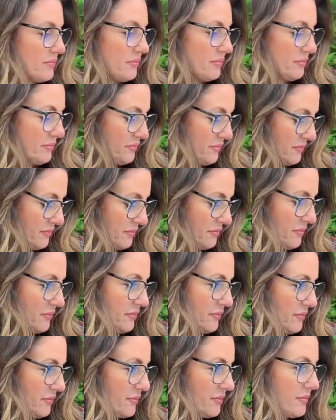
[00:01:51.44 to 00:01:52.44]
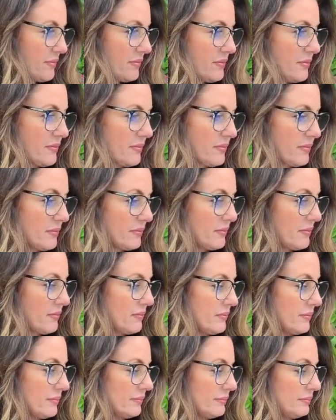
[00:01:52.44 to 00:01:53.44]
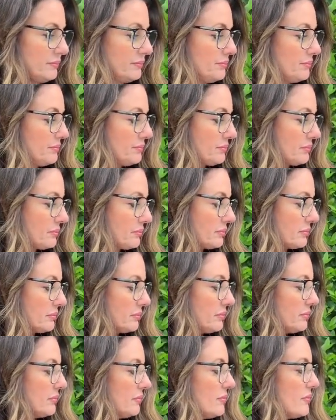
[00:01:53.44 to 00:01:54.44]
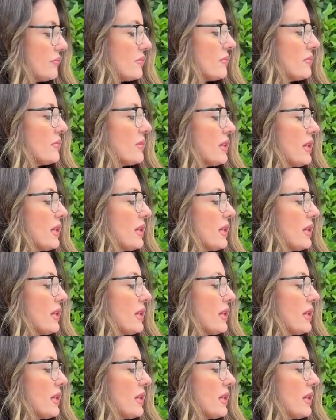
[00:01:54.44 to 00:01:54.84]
(no one is talking)